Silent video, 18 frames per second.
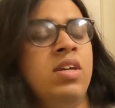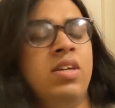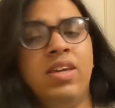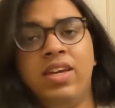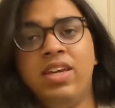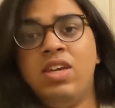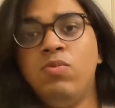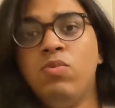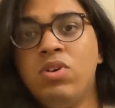
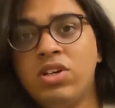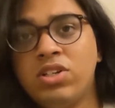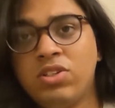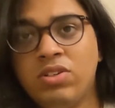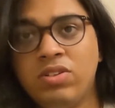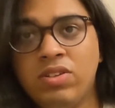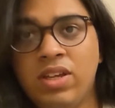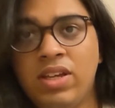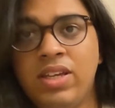Yeah, he works
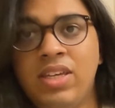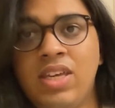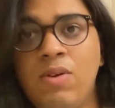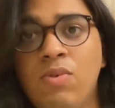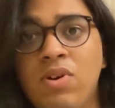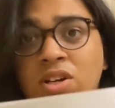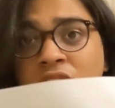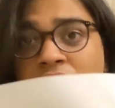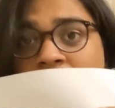on
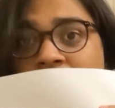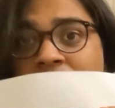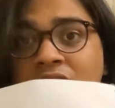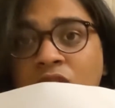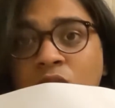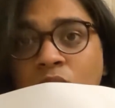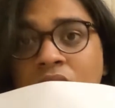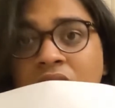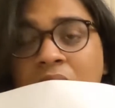
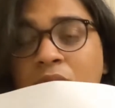this one.